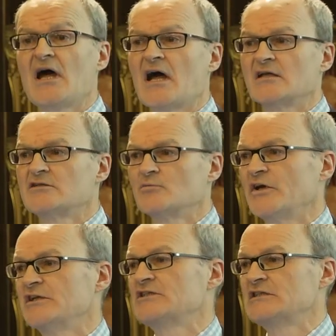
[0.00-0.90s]
under
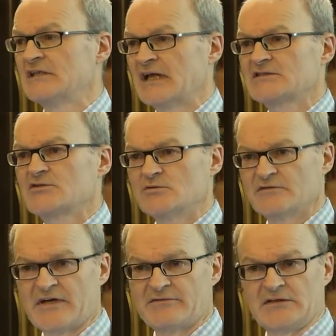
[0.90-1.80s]
which that sort
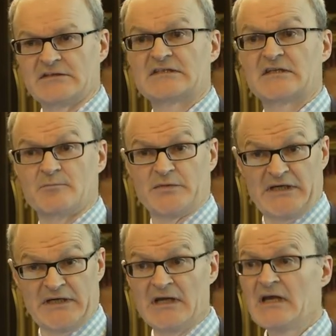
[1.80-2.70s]
of evidence can
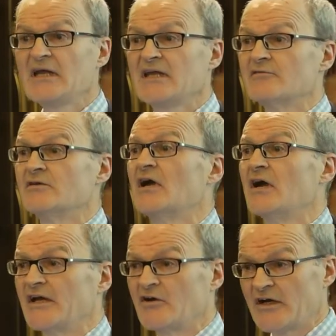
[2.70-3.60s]
be given
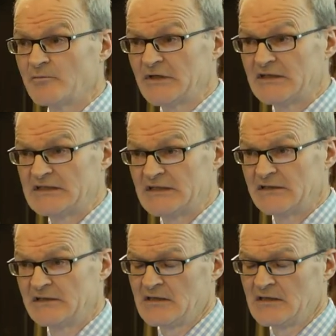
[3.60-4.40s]
high credibility.